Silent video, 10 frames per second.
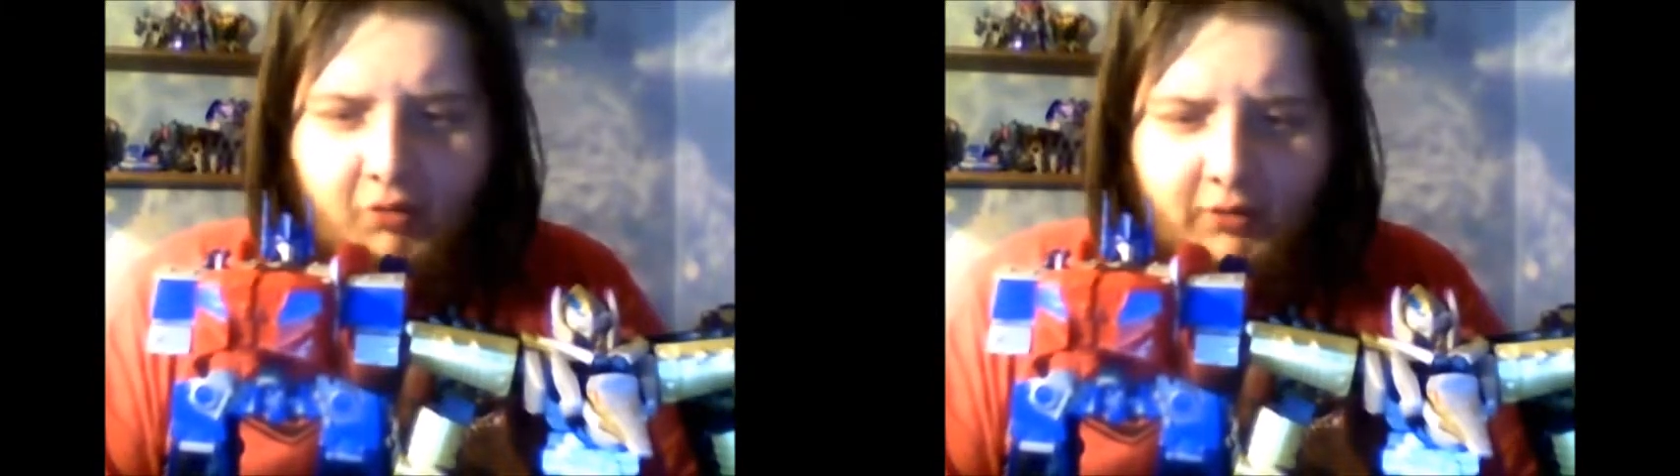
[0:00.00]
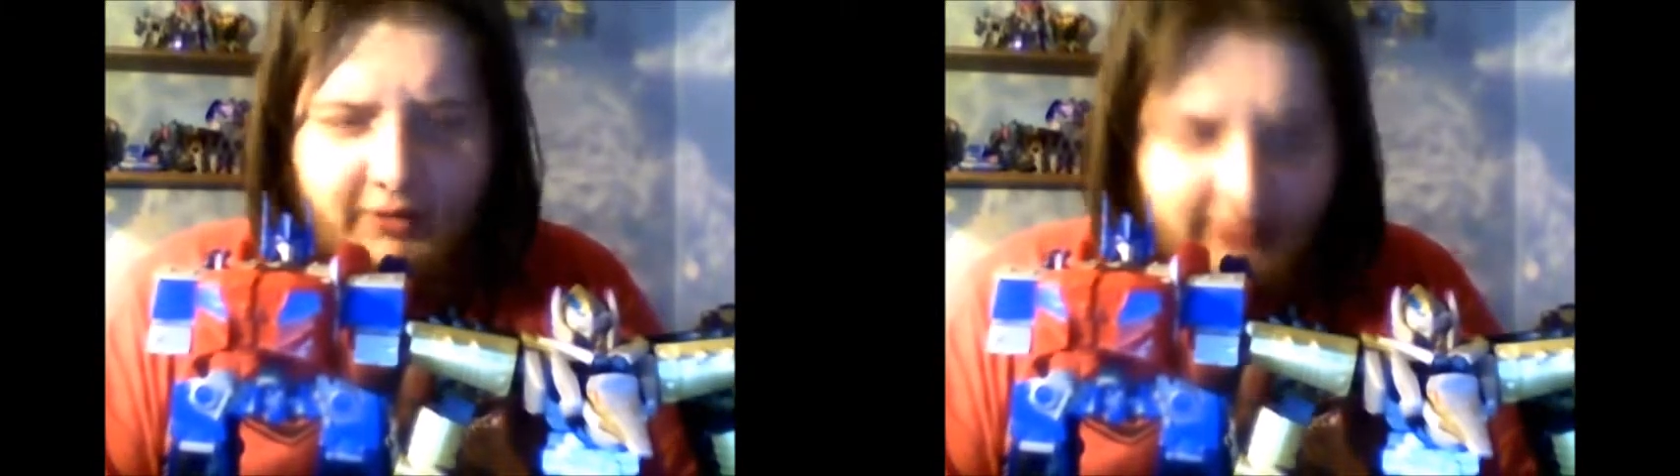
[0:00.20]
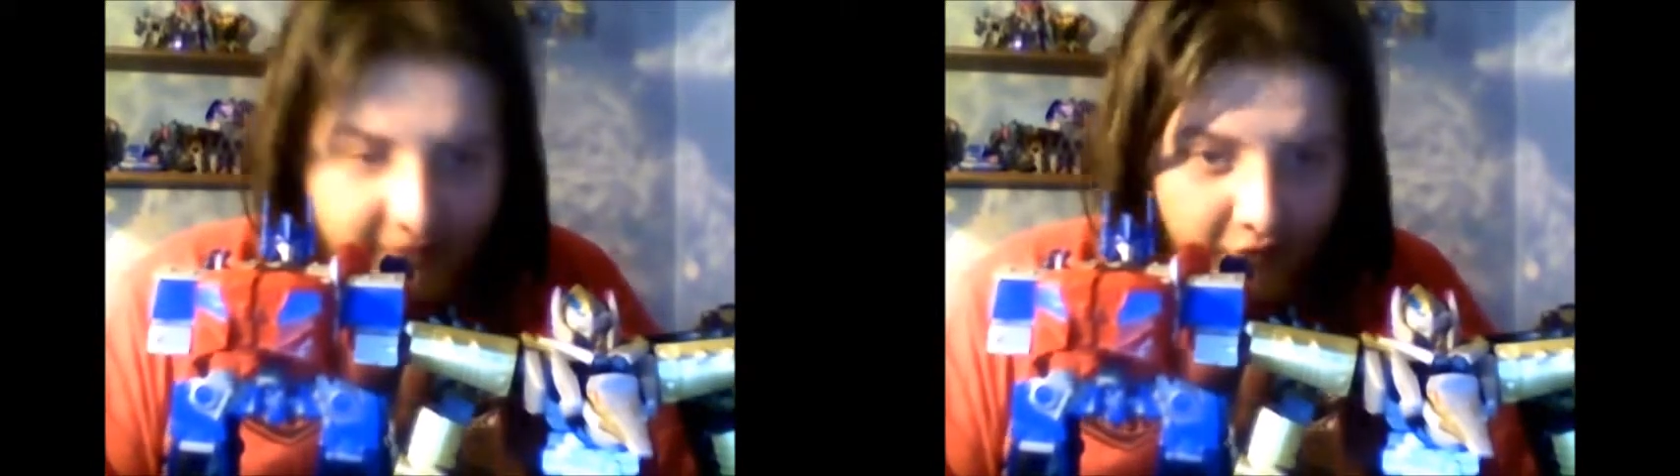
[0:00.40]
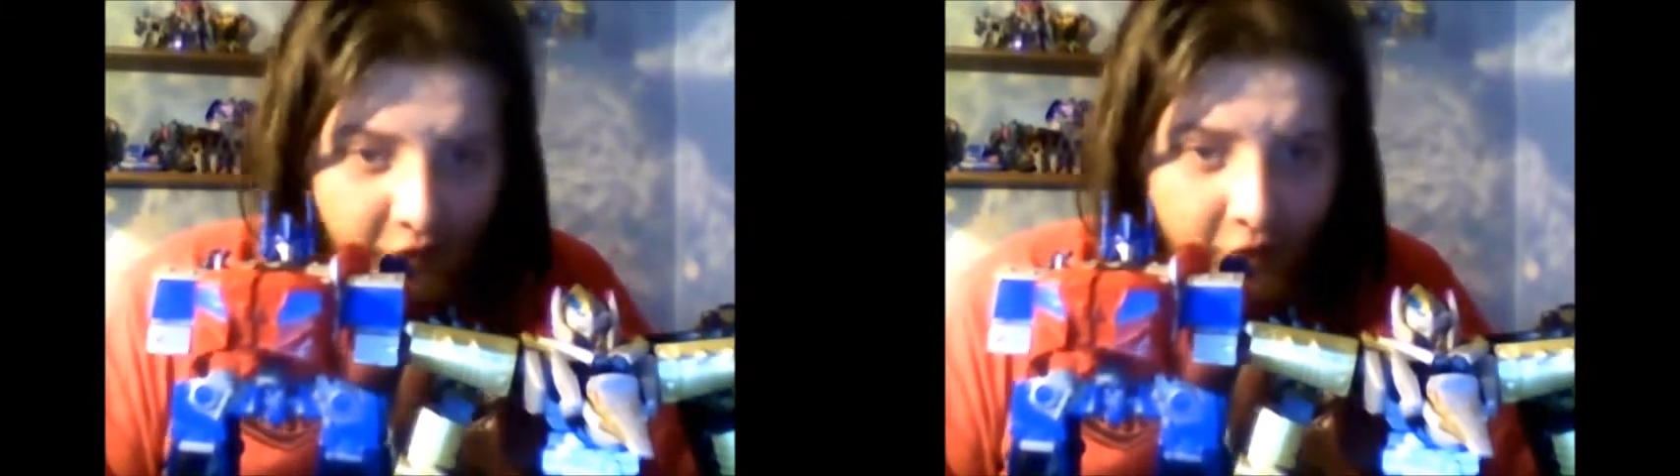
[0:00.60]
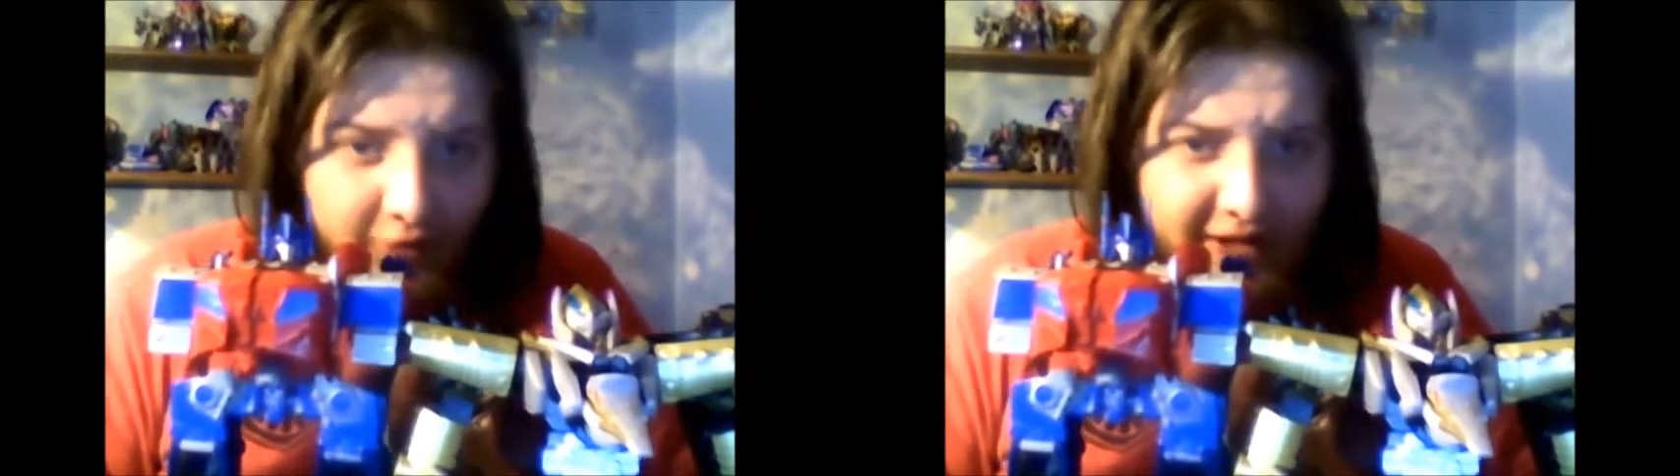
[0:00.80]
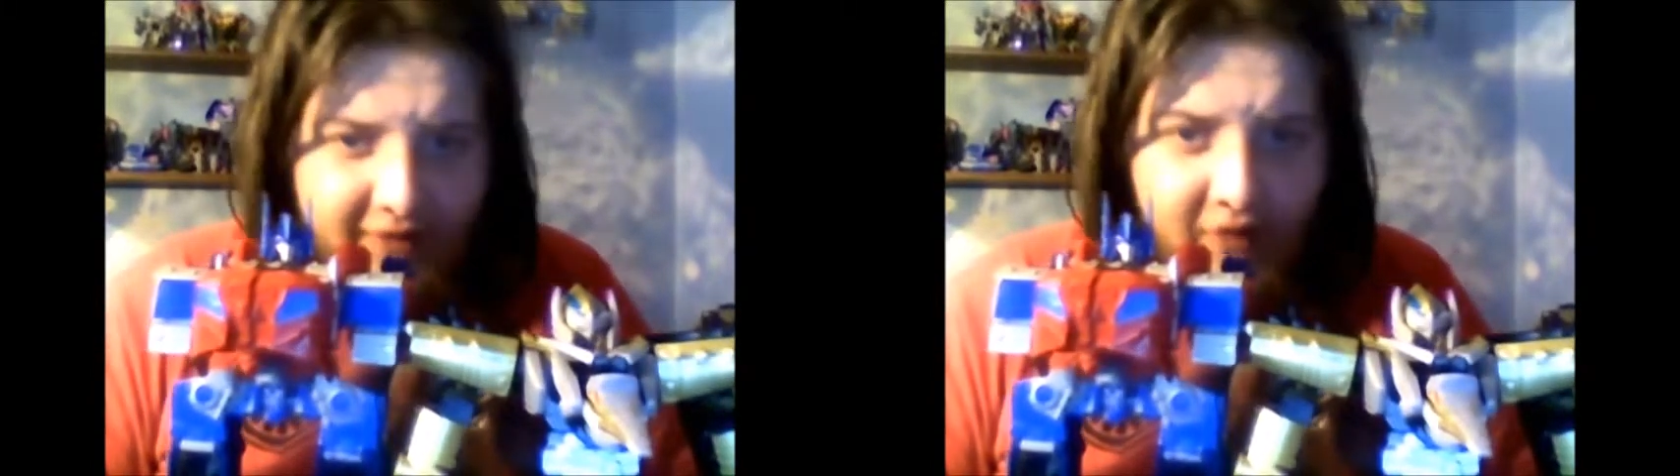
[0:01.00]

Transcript: Like, he's a whole head